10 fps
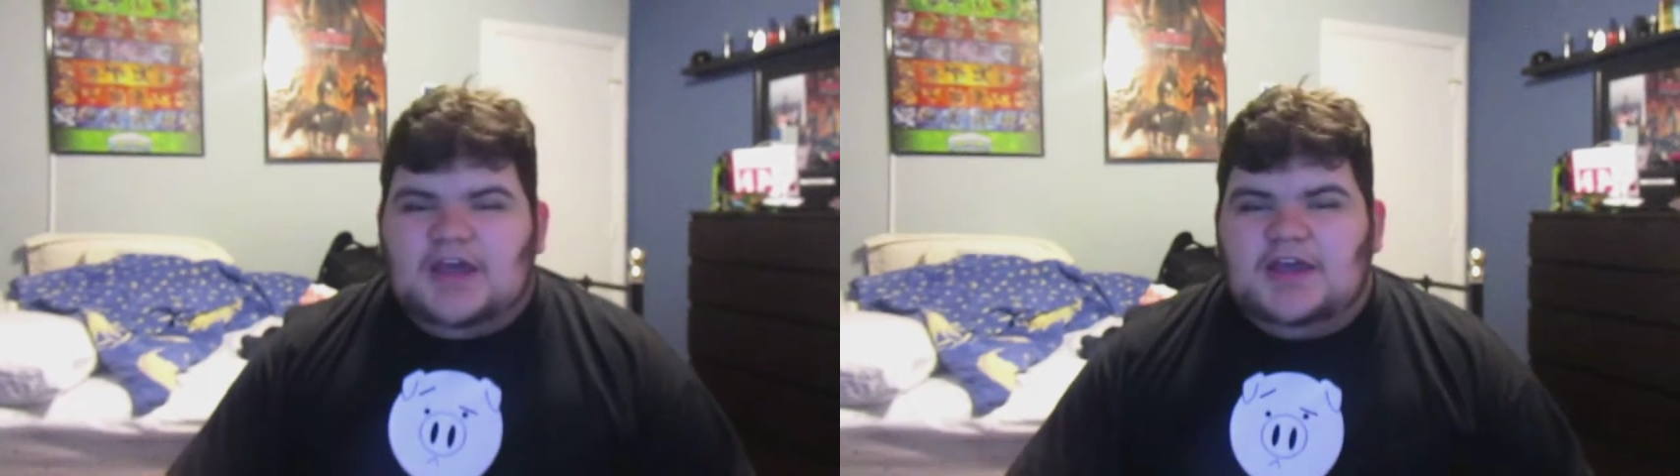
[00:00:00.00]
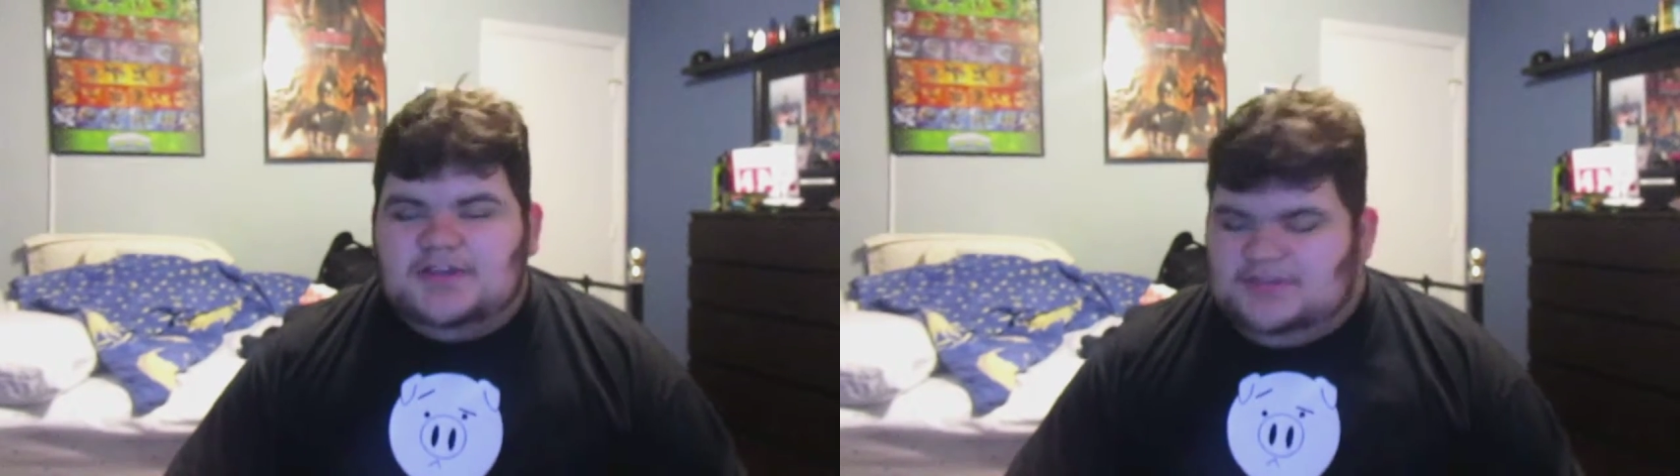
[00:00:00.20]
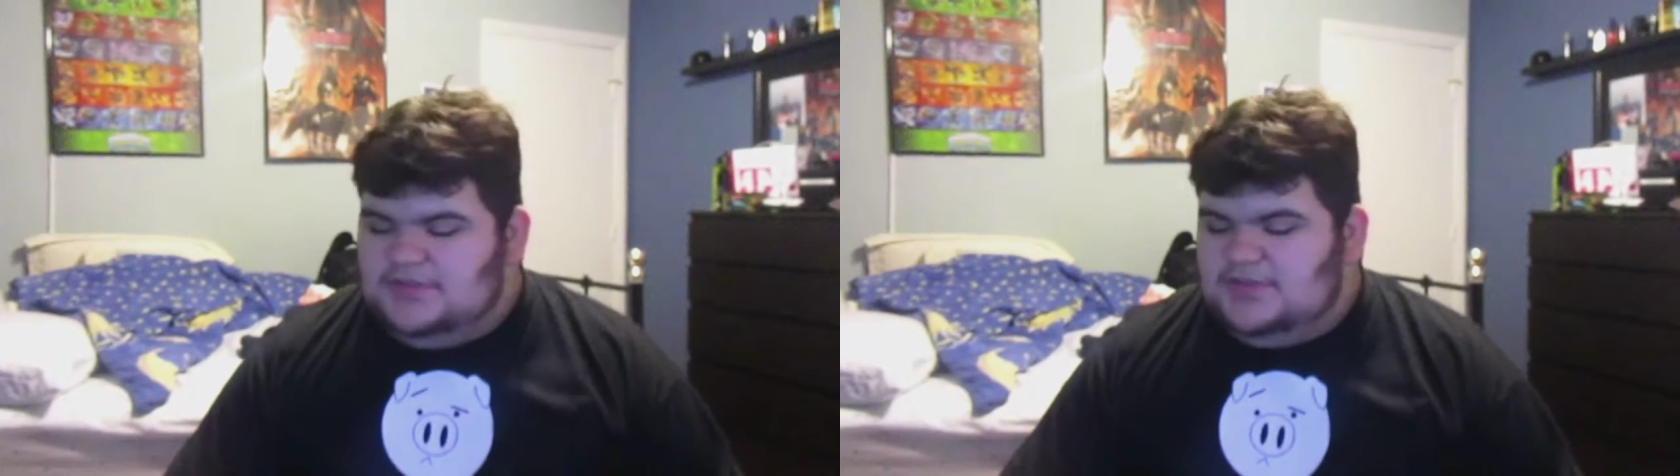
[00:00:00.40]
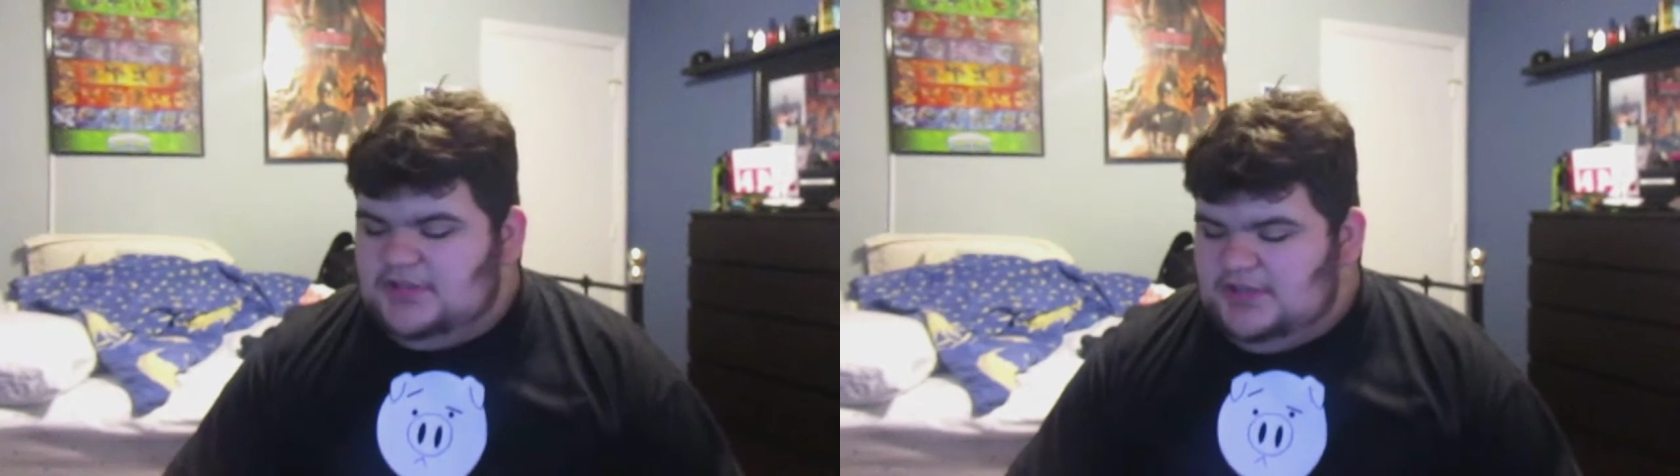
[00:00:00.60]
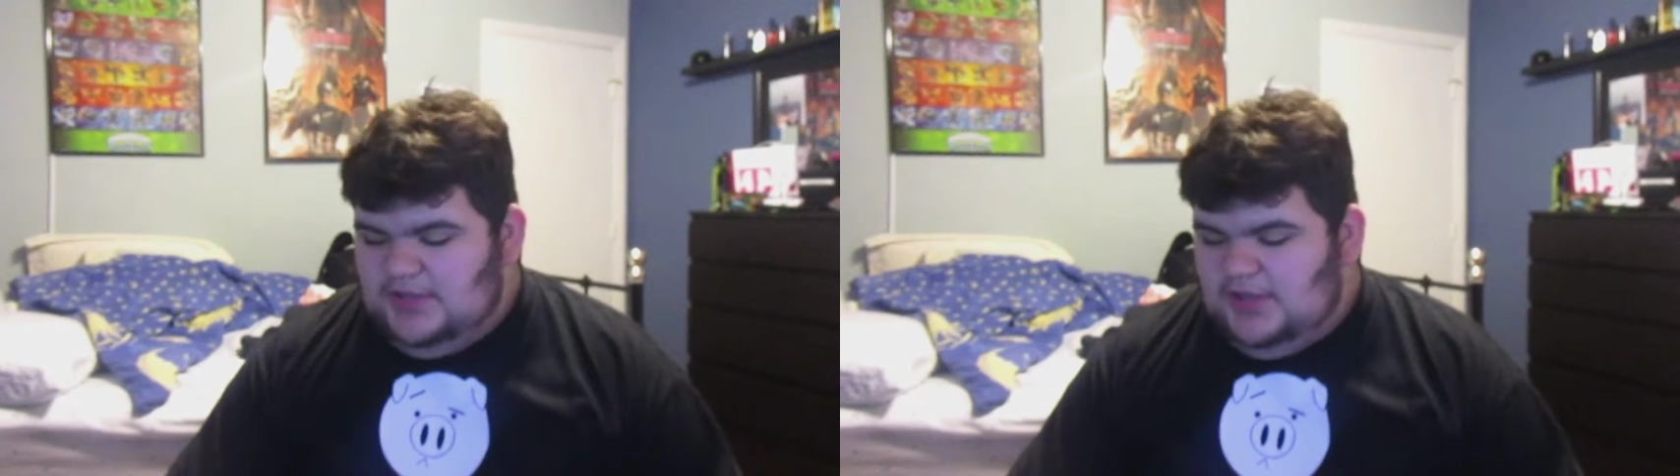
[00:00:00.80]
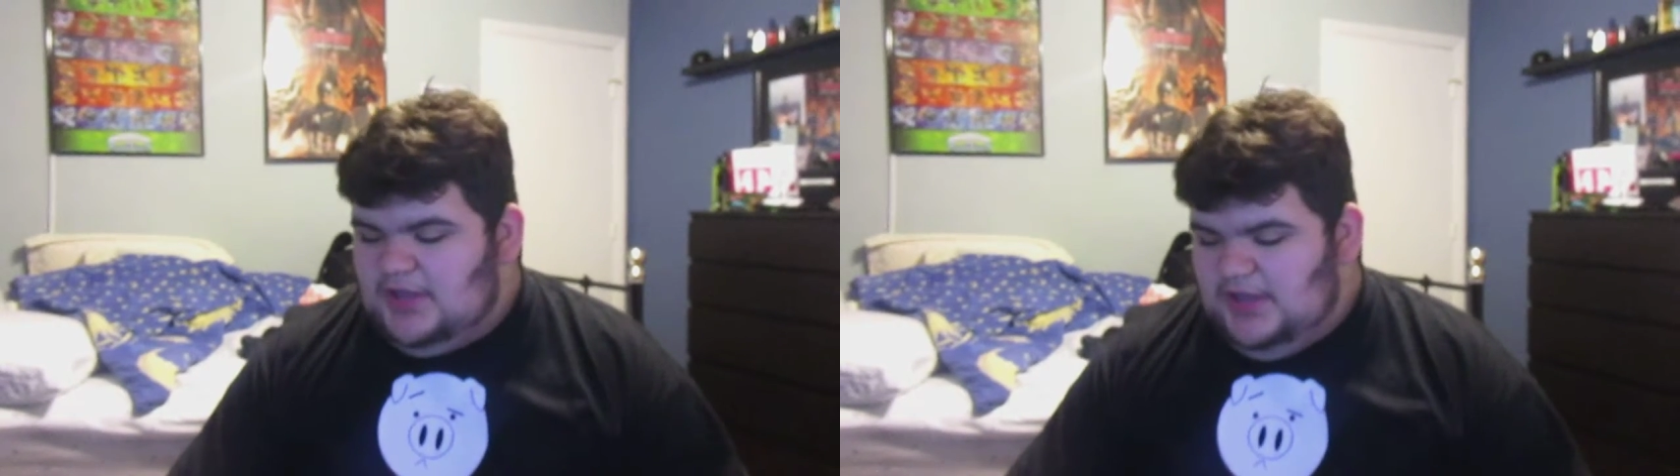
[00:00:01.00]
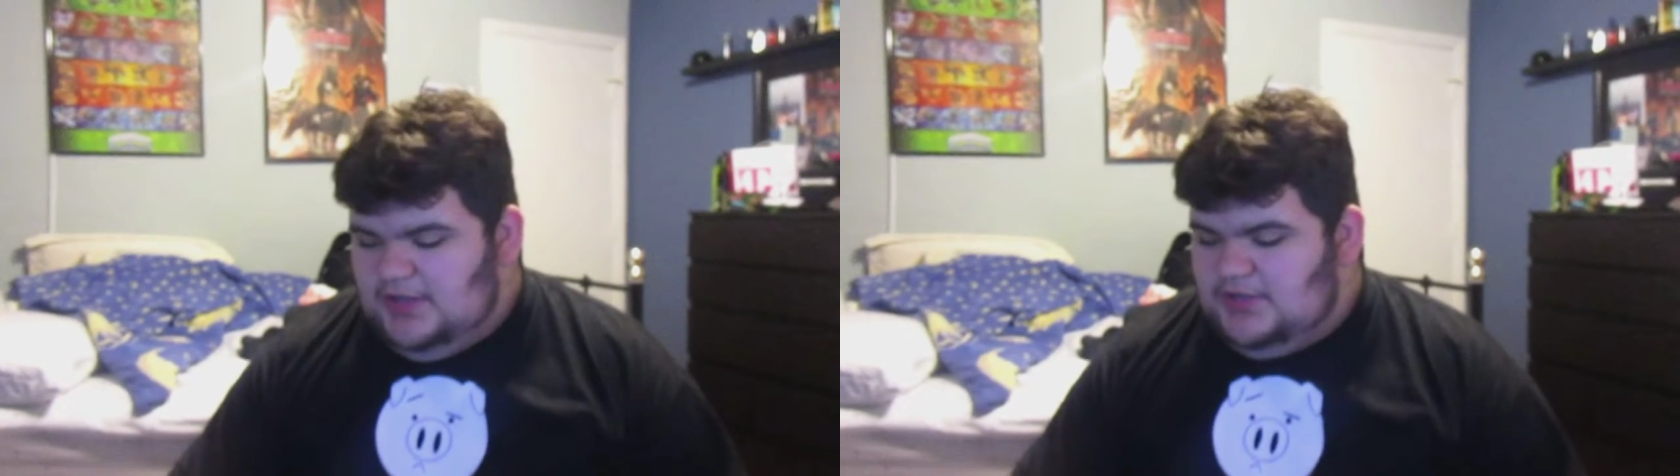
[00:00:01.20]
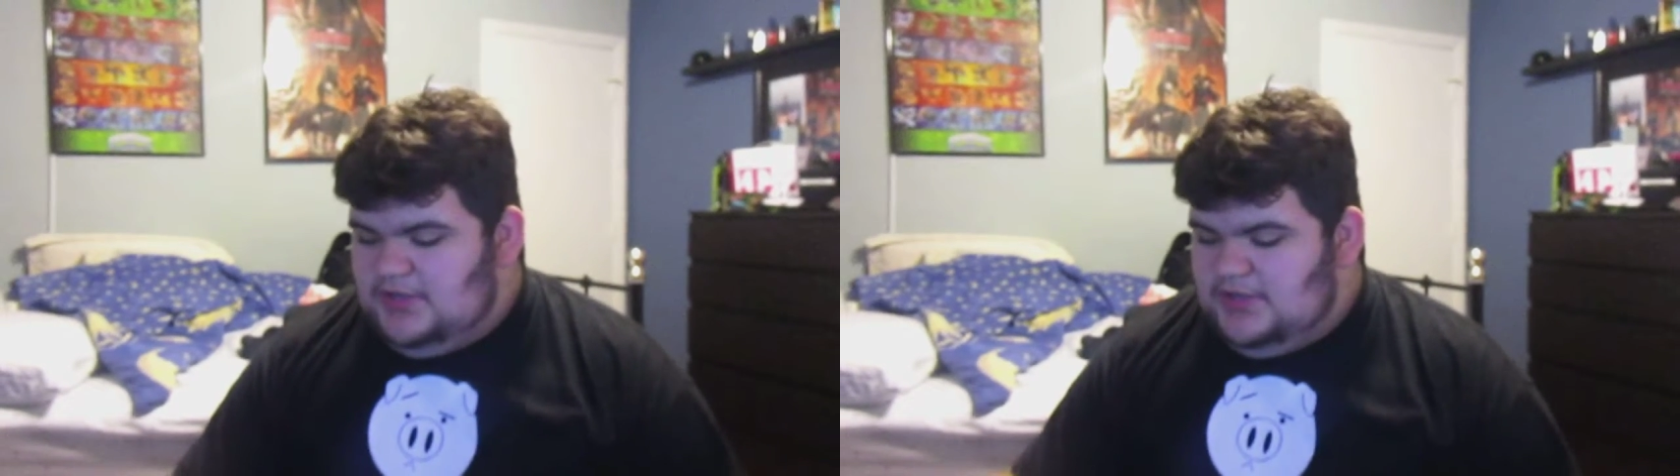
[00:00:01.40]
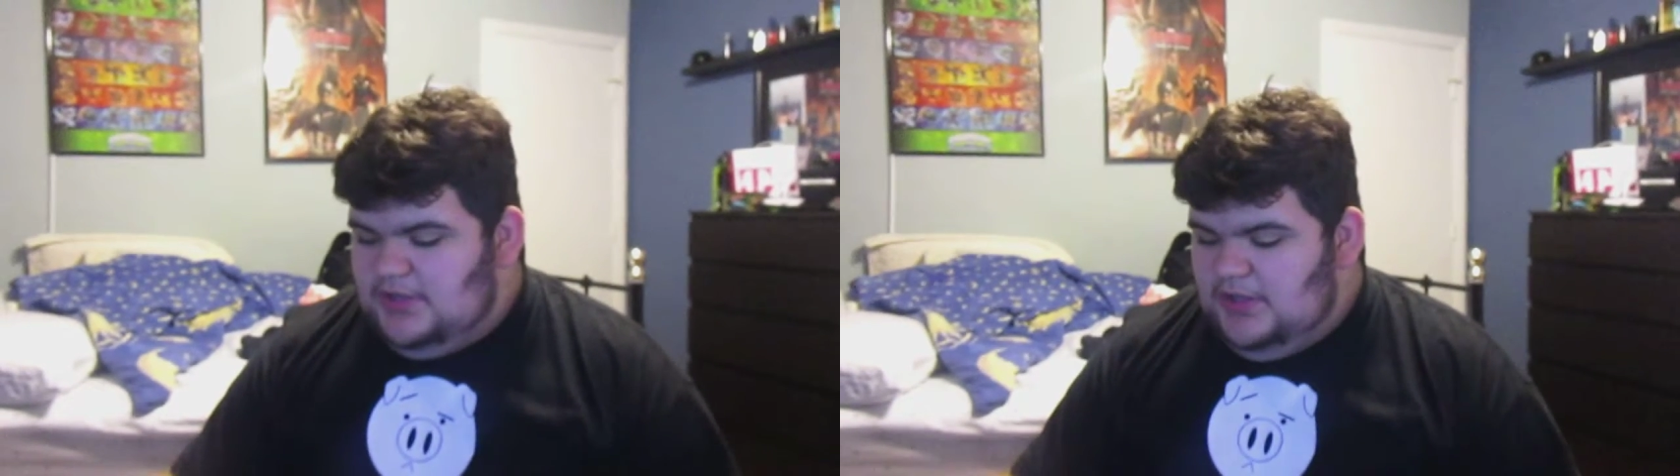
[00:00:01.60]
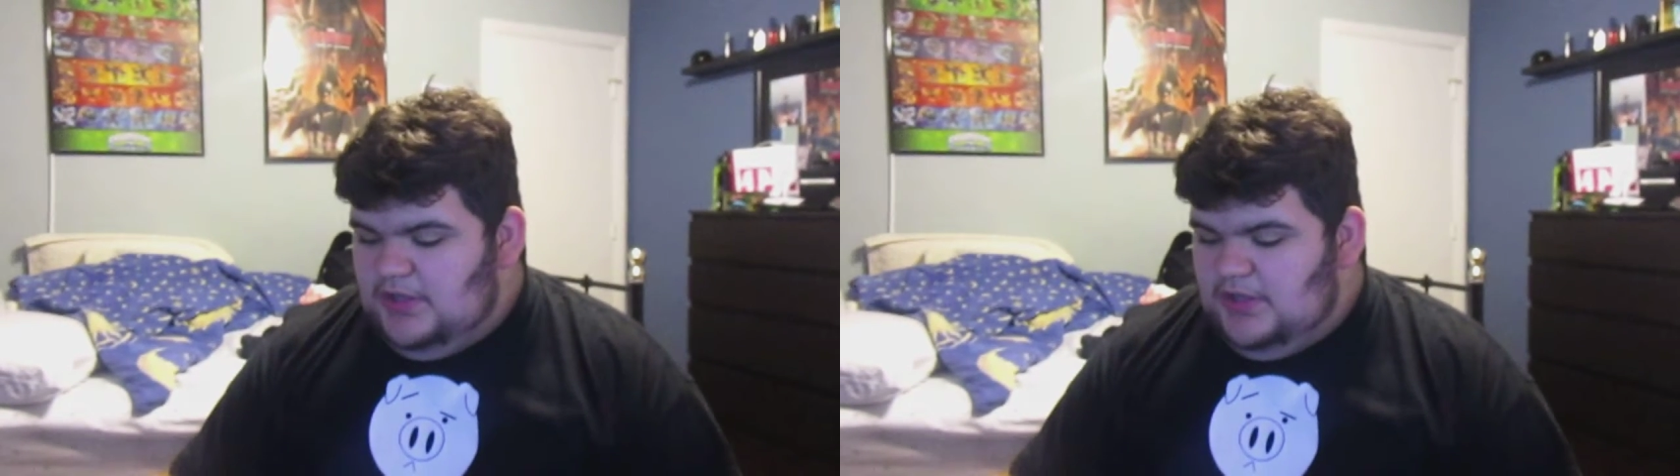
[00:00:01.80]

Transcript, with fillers: kind of did. It kind of did.